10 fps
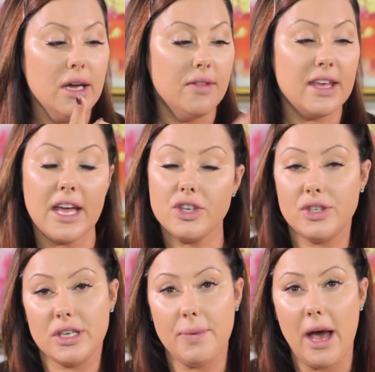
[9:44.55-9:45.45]
the
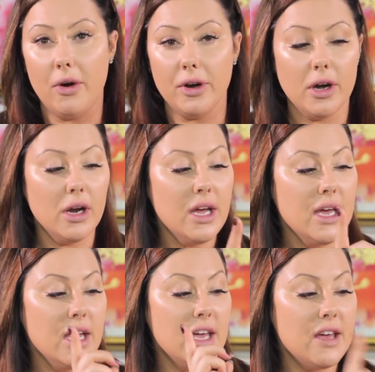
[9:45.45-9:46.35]
HD powder.
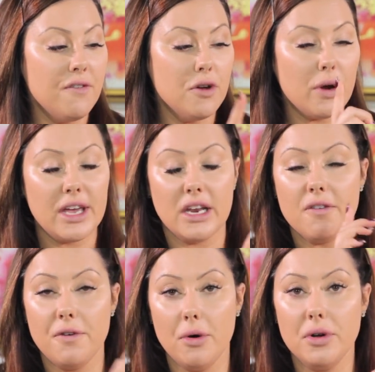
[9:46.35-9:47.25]
If you are getting
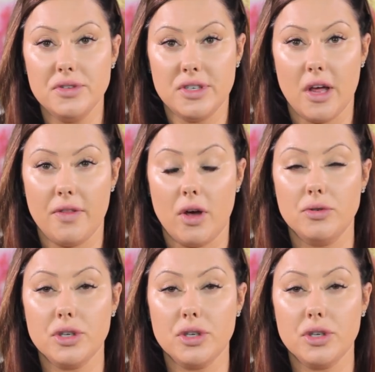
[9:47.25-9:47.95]
photos done though,